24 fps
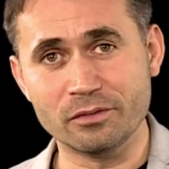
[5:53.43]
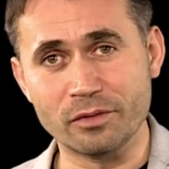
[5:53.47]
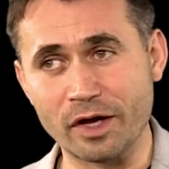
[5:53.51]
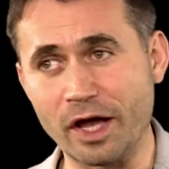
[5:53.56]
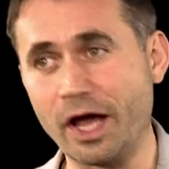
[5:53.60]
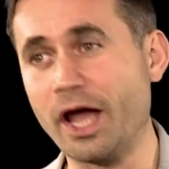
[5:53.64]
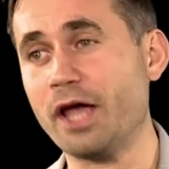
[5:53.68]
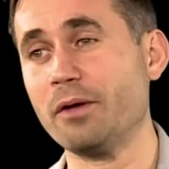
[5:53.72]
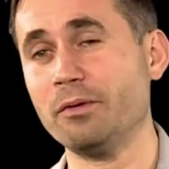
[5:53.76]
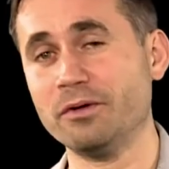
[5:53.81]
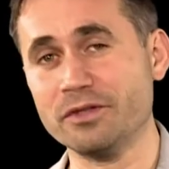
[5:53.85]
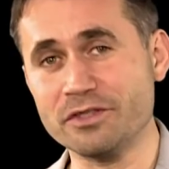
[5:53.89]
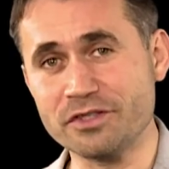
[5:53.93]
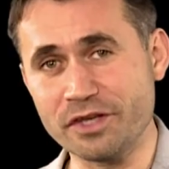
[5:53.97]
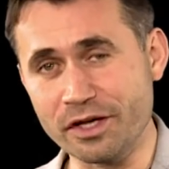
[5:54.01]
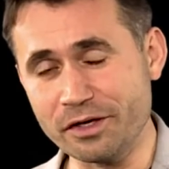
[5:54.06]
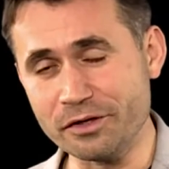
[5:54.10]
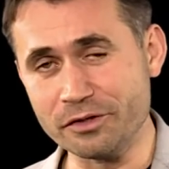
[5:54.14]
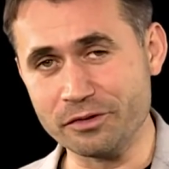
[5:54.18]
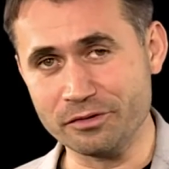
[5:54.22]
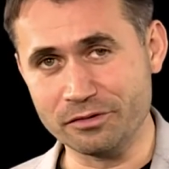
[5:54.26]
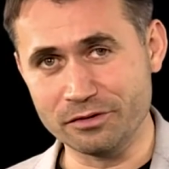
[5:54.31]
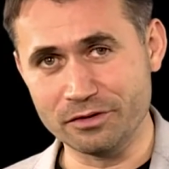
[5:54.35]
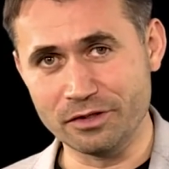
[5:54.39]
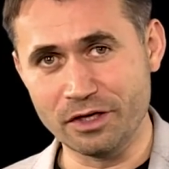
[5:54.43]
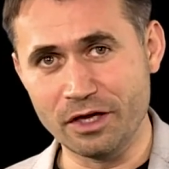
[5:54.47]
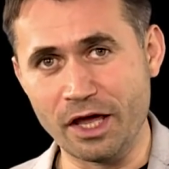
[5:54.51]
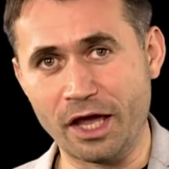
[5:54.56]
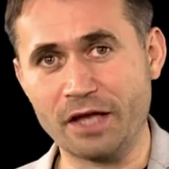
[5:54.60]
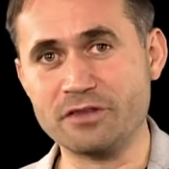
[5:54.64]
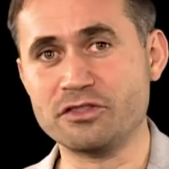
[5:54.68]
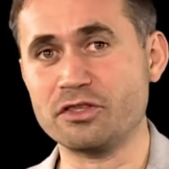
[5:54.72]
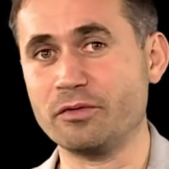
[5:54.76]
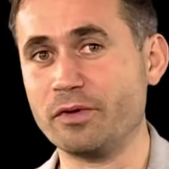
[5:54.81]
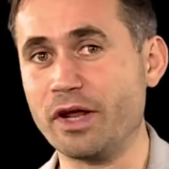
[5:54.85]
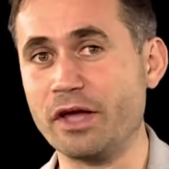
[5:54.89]
I will tell you.
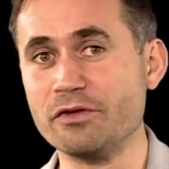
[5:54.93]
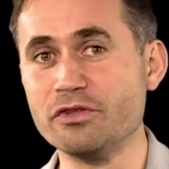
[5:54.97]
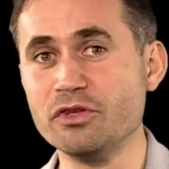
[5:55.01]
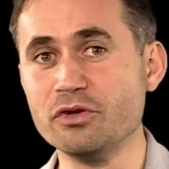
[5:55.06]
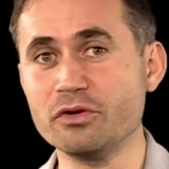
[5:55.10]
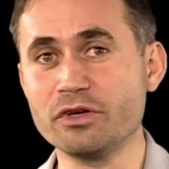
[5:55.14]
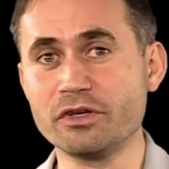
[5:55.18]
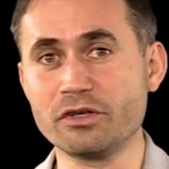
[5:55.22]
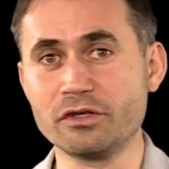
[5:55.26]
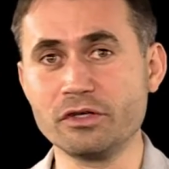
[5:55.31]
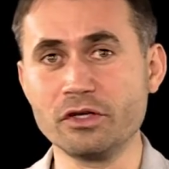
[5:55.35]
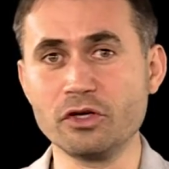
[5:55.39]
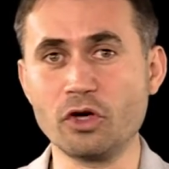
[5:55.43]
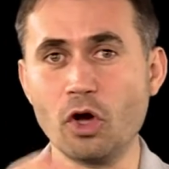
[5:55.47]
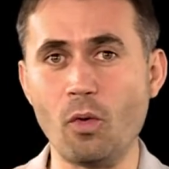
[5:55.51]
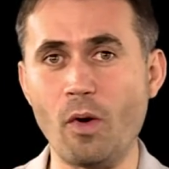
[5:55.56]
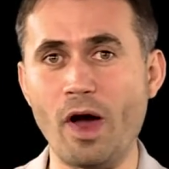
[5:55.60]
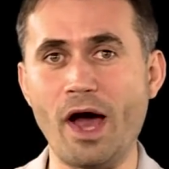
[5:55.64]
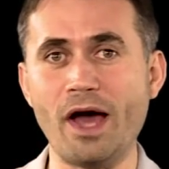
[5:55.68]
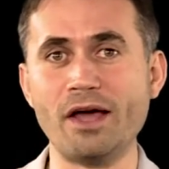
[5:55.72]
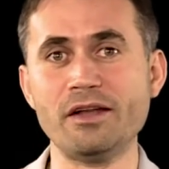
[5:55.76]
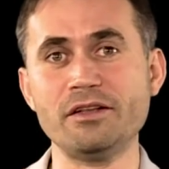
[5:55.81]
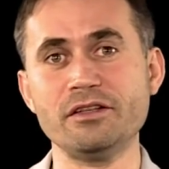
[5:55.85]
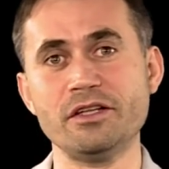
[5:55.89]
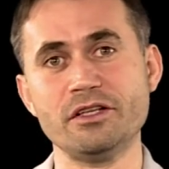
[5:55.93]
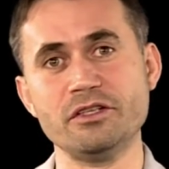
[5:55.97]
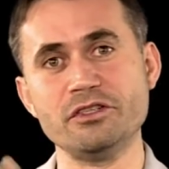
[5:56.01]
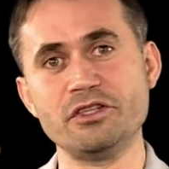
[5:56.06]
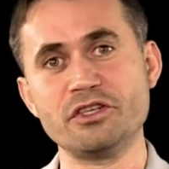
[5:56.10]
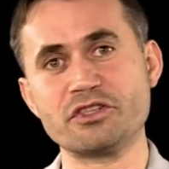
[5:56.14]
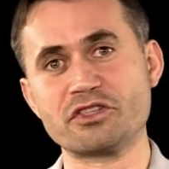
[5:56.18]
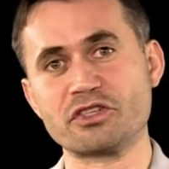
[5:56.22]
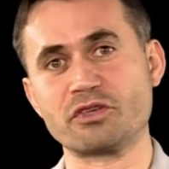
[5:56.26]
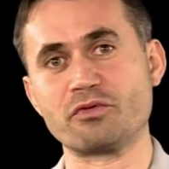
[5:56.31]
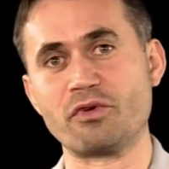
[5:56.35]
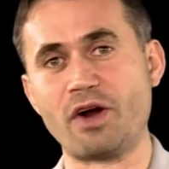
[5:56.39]
And so now you go on and
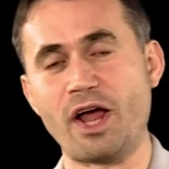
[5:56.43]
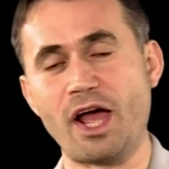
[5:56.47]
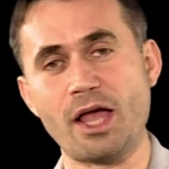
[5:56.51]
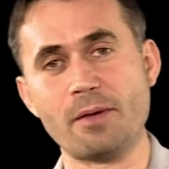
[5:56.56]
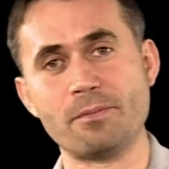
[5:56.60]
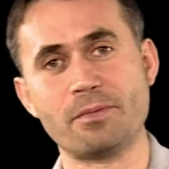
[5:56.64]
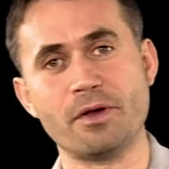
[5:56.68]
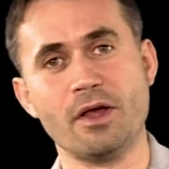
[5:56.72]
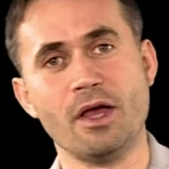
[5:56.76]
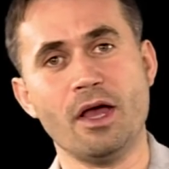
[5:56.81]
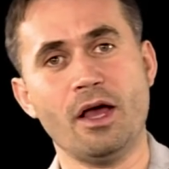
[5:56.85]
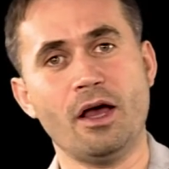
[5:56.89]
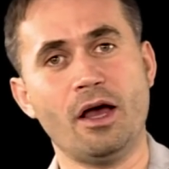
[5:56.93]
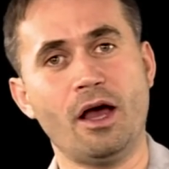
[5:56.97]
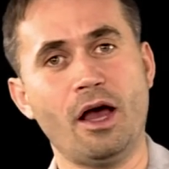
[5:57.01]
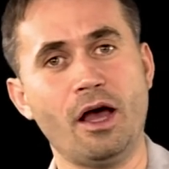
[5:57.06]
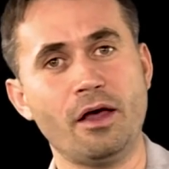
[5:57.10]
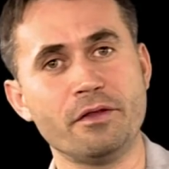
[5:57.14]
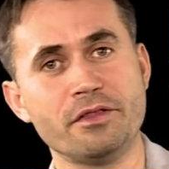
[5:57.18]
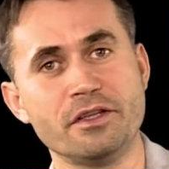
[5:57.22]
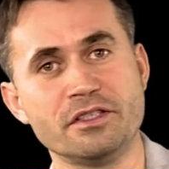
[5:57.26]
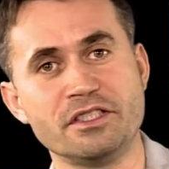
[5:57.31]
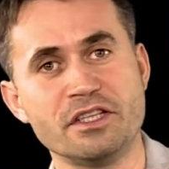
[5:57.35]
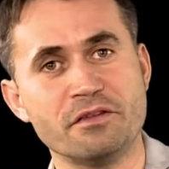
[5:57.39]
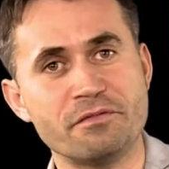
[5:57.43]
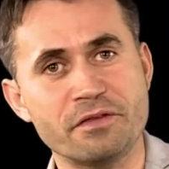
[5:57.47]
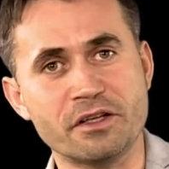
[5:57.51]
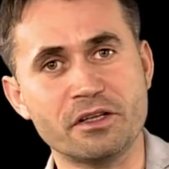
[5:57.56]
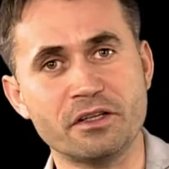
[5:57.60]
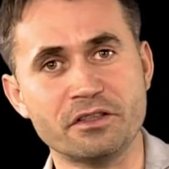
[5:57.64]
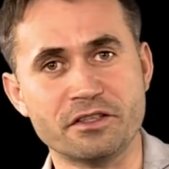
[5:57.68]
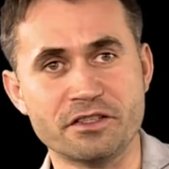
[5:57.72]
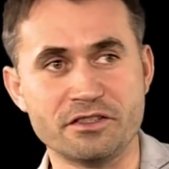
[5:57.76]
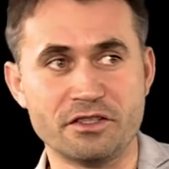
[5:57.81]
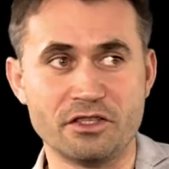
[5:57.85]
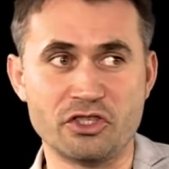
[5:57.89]
describe the
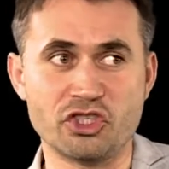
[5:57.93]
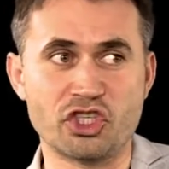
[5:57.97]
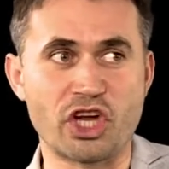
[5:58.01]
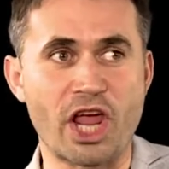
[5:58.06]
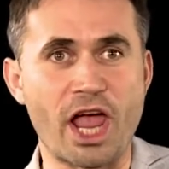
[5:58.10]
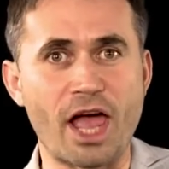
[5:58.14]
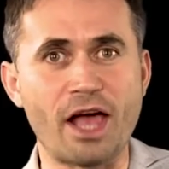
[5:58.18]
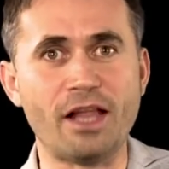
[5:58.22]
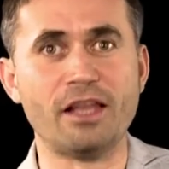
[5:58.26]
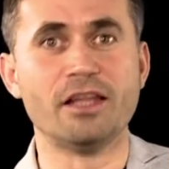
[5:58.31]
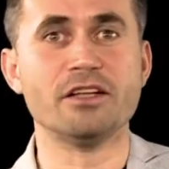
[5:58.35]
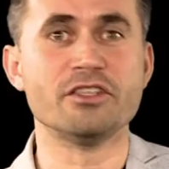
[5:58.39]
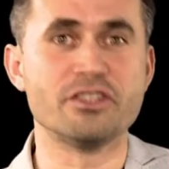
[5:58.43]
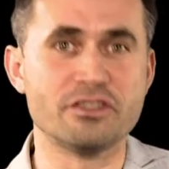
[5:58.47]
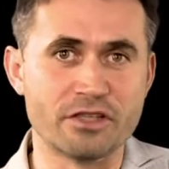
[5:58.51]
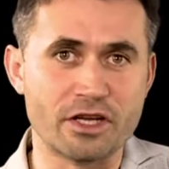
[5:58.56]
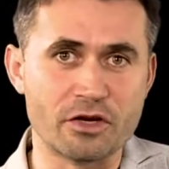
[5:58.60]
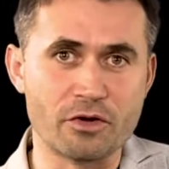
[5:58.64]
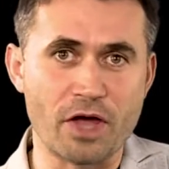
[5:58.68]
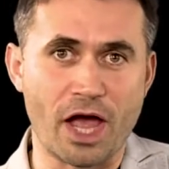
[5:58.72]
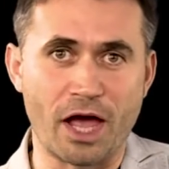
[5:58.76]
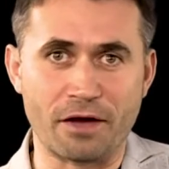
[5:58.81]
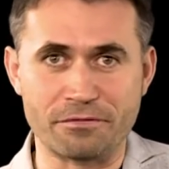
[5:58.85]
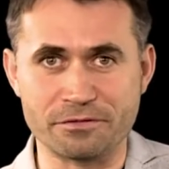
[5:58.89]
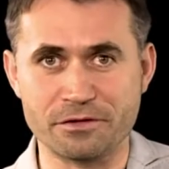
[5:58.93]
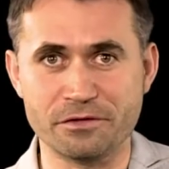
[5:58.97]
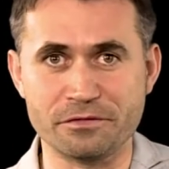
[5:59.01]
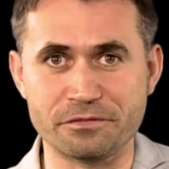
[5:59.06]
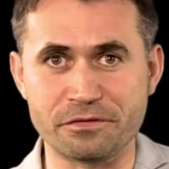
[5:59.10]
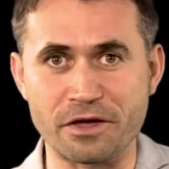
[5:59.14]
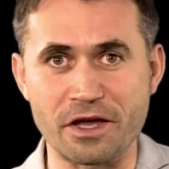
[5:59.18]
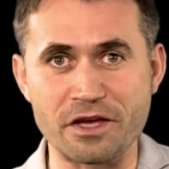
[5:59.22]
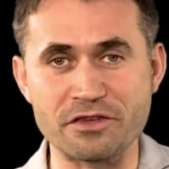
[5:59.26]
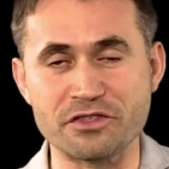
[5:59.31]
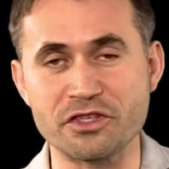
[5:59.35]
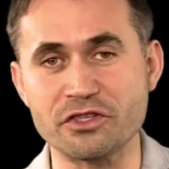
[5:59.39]
difficulties, the challenges that you have to
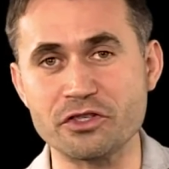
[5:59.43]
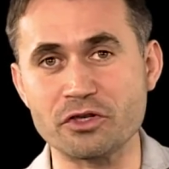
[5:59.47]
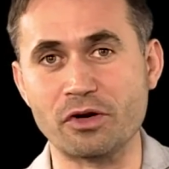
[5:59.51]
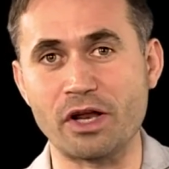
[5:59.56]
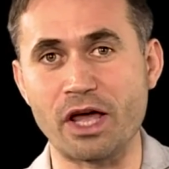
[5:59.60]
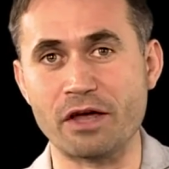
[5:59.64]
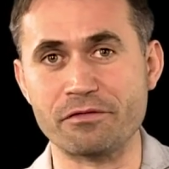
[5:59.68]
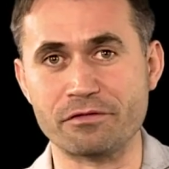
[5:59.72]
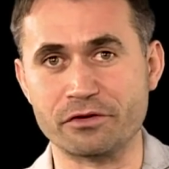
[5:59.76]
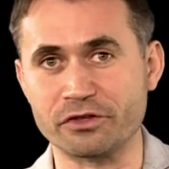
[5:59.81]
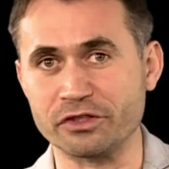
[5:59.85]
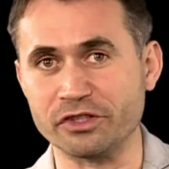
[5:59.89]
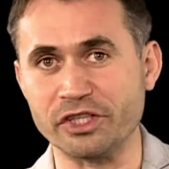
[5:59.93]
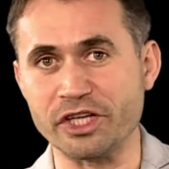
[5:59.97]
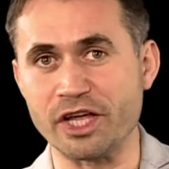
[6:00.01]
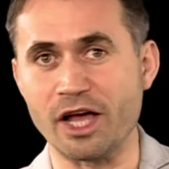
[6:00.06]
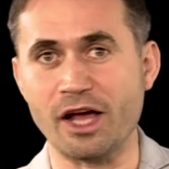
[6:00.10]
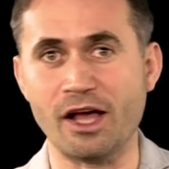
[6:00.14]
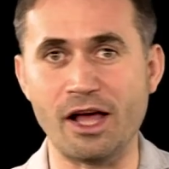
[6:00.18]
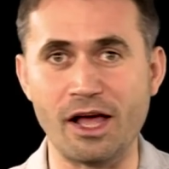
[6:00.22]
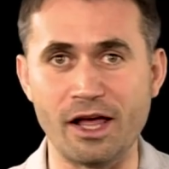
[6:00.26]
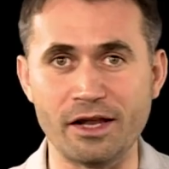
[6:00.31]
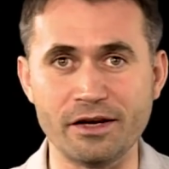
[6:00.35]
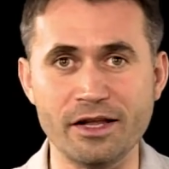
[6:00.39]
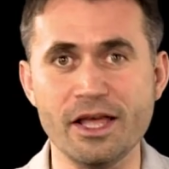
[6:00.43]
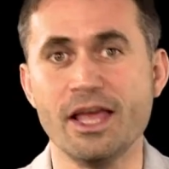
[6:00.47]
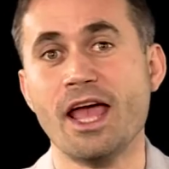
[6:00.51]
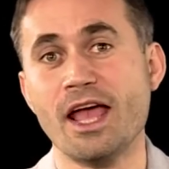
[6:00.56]
face in your life early on,